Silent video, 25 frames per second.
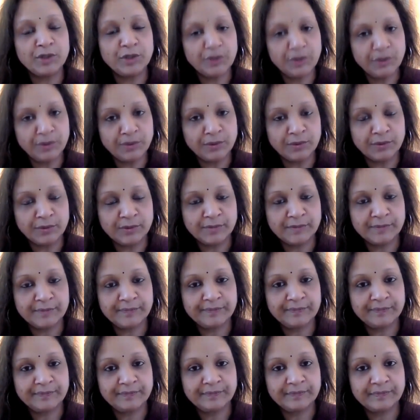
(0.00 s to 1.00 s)
you,
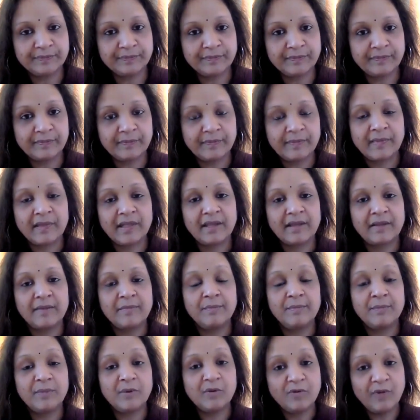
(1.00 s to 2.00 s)

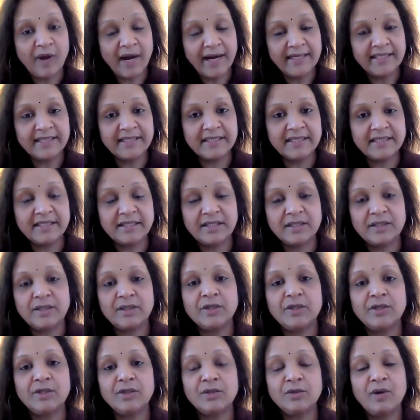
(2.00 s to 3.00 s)
provided
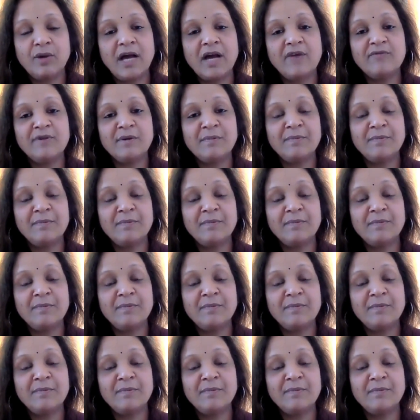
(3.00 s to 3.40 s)
you have a